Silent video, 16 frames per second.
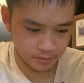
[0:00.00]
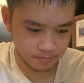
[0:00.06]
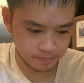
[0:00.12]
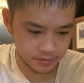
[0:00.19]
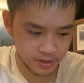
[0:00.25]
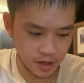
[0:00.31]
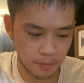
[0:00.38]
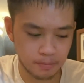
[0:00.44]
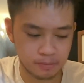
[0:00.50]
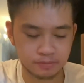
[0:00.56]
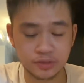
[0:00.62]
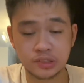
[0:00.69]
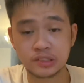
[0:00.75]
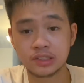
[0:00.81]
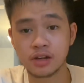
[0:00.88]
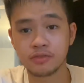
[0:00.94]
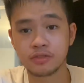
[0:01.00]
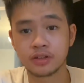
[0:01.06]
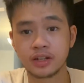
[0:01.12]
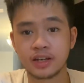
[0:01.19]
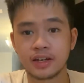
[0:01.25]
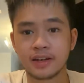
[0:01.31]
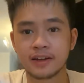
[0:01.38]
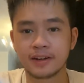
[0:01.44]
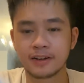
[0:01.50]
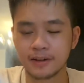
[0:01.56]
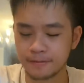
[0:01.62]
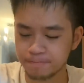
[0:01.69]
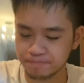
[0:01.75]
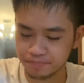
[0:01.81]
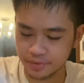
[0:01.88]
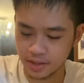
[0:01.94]
Yeah, there's definitely like a
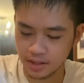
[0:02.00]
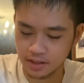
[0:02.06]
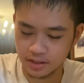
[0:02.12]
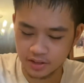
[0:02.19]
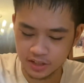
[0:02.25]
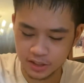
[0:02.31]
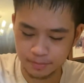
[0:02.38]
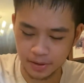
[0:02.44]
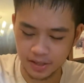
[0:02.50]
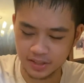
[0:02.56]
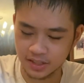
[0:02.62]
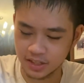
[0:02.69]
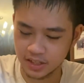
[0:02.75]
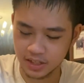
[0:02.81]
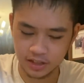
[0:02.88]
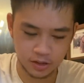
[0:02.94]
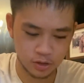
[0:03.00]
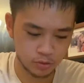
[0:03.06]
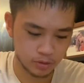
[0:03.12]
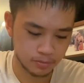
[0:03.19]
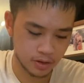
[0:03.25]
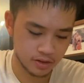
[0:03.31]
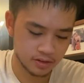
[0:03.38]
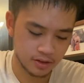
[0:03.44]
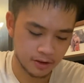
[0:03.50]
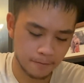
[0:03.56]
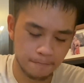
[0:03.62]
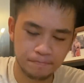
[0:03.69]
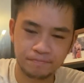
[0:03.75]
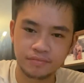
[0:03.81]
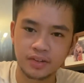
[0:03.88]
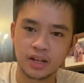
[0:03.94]
spicy kick to it, but I think
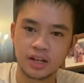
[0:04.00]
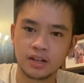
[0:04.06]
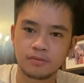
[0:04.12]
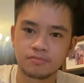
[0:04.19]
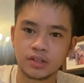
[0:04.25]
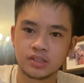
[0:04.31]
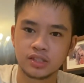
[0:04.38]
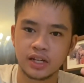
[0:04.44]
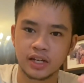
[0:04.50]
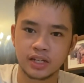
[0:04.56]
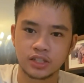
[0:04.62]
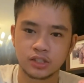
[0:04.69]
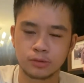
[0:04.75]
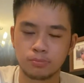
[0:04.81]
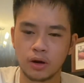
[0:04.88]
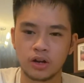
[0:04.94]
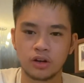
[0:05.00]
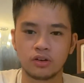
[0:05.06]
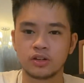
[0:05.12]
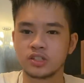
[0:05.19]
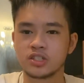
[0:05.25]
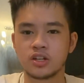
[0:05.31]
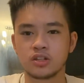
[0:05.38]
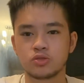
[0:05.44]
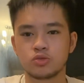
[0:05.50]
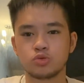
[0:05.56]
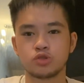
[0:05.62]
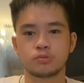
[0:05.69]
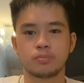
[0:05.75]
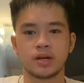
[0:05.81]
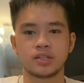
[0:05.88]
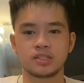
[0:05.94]
it's like spot on. It's not too
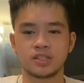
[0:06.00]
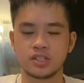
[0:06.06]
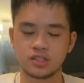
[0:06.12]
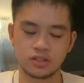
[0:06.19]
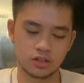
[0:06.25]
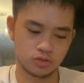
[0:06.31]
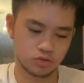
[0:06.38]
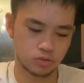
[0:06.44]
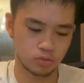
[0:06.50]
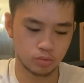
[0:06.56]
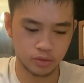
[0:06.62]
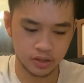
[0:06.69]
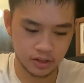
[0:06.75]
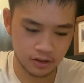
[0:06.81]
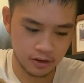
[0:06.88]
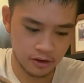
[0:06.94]
spicy, it's not too weak.